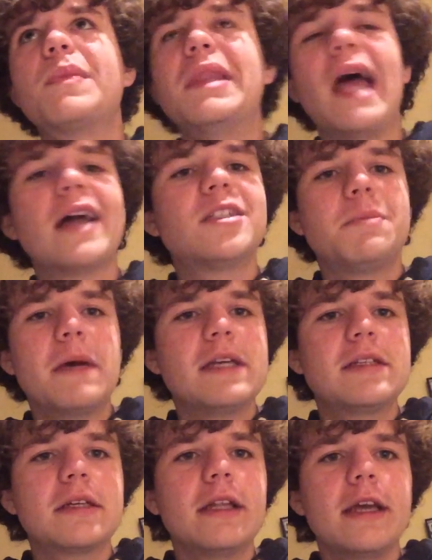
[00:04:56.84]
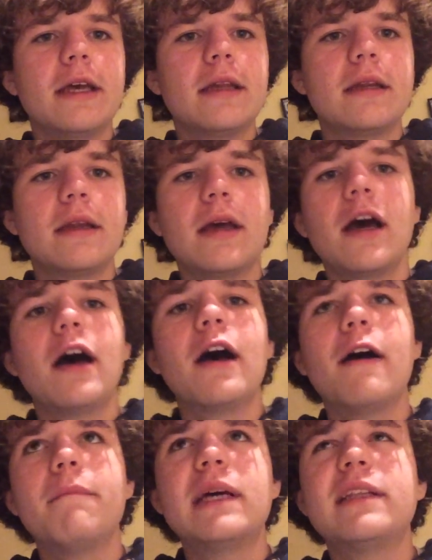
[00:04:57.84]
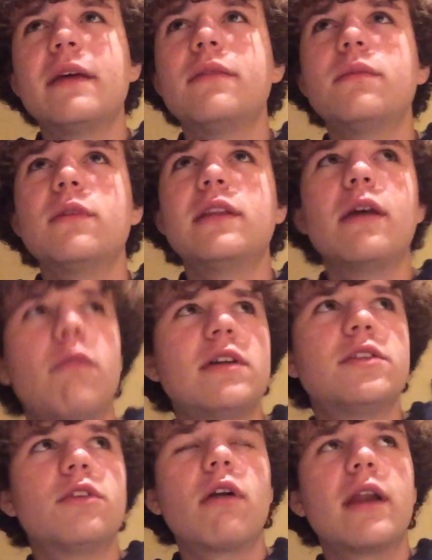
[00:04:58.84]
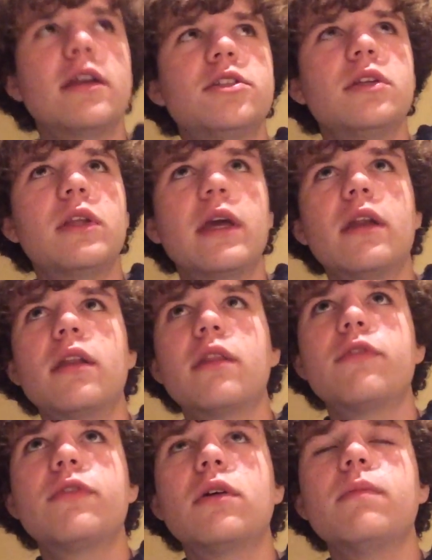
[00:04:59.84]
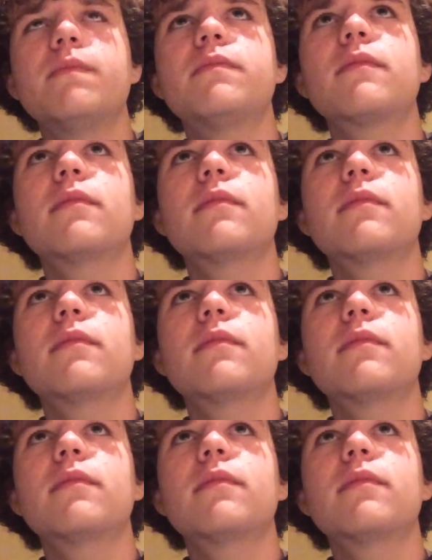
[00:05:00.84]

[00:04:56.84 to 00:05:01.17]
That's basically it. And then when they went to Greenwich at the end of the film,